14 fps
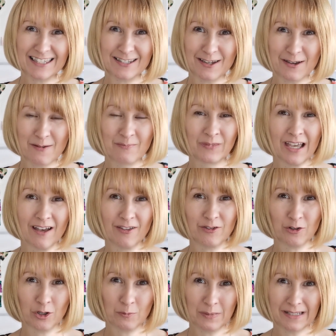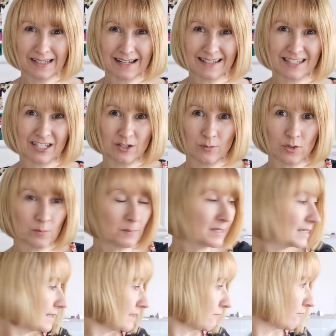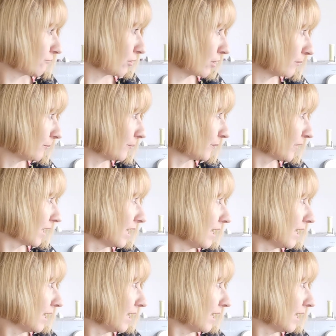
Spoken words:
So I thought it'd be nice to do something different.